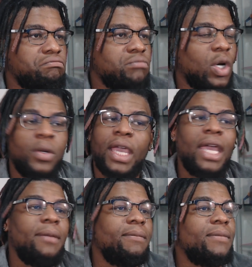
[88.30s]

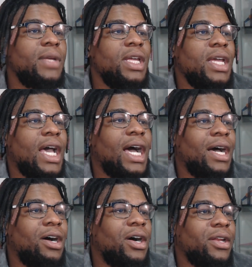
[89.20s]
Okay.
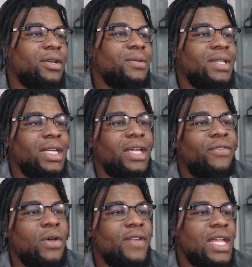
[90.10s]
Auto, if
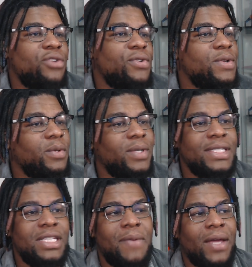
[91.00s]
you have an Android 21
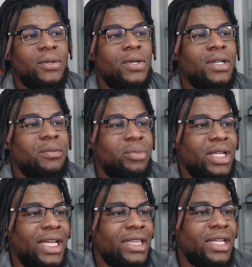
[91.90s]
Z battle card in
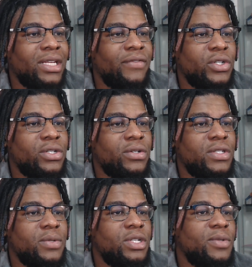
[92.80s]
play at the end of your turn,
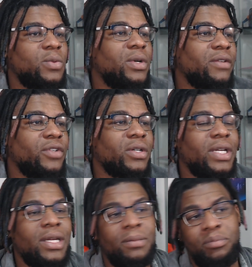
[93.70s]
switch up to one of your
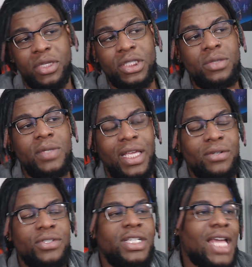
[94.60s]
blue
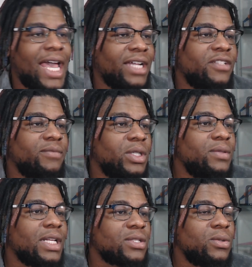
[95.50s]
energy to active mode.
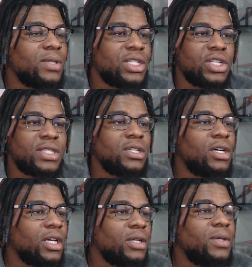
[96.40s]
That's cool, that's just an
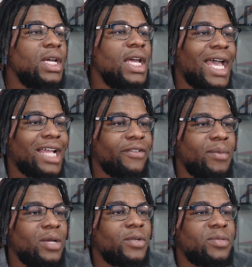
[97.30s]
auto. Activate
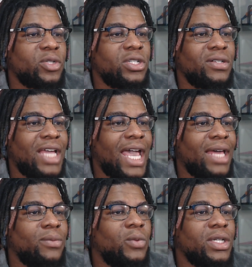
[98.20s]
main once per turn,
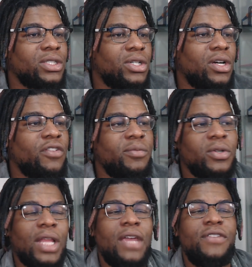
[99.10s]
add one card from your
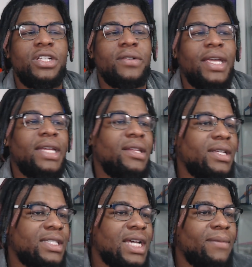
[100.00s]
life to your hand, look at
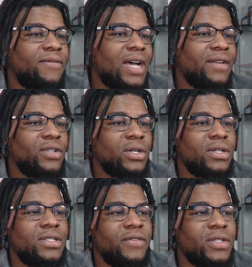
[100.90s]
the top 5
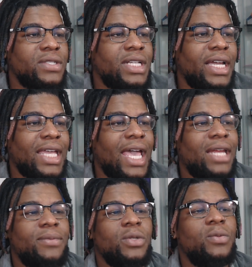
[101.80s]
cards of your deck, add
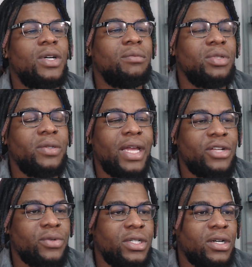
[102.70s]
up to one blue
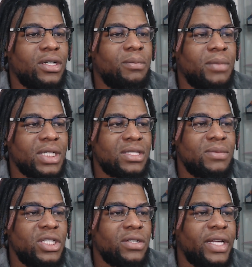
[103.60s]
Android card amongst them
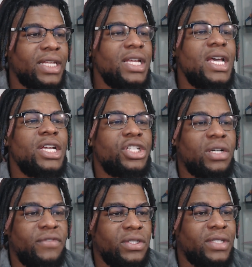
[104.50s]
to your hand,
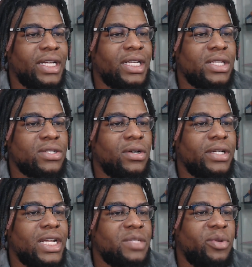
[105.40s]
shuffle your deck, and this card
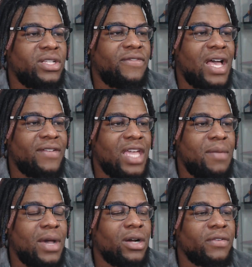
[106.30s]
gains plus 5k
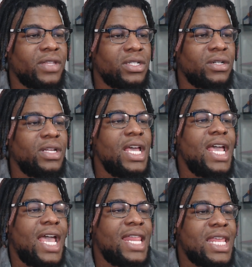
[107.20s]
power for the turn,
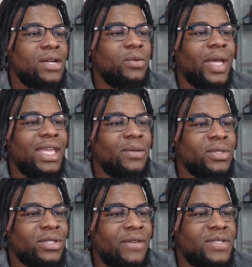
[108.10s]
and then awaken. When
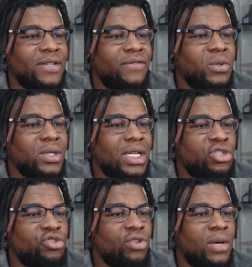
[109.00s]
your life is at 4 or less,
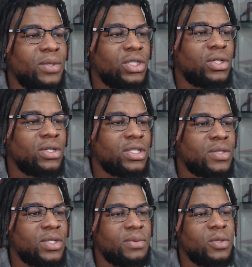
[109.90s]
draw one card and
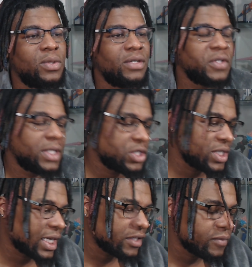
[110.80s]
switch up to one of your energy to
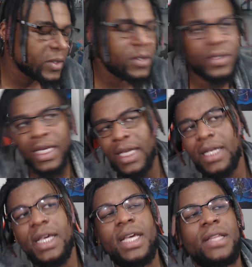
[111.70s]
active mode. Okay,
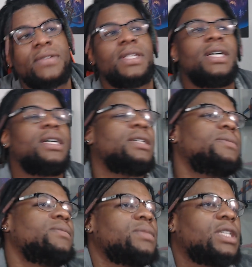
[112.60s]
there's a
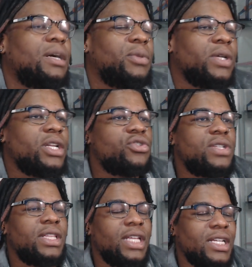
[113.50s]
couple
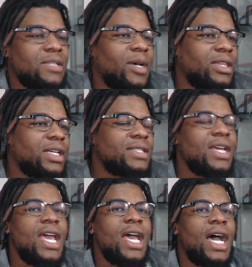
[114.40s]
interesting things about this.
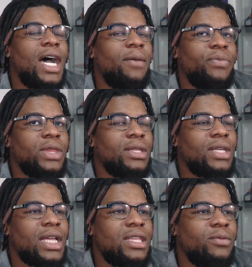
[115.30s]

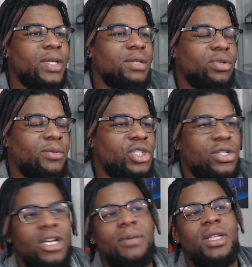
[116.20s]
I think we can pretty much
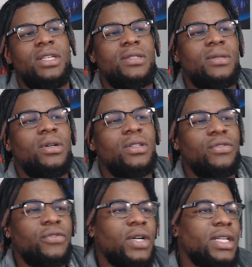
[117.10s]
talk about this on the
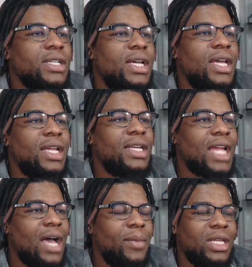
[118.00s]
front.
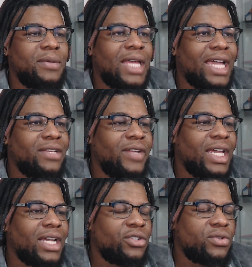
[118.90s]
Not being able to activate
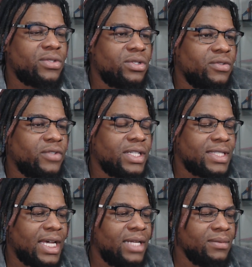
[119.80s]
extras on your front
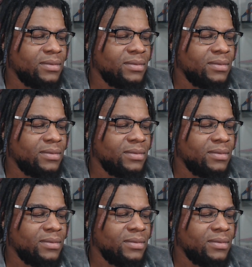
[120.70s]
side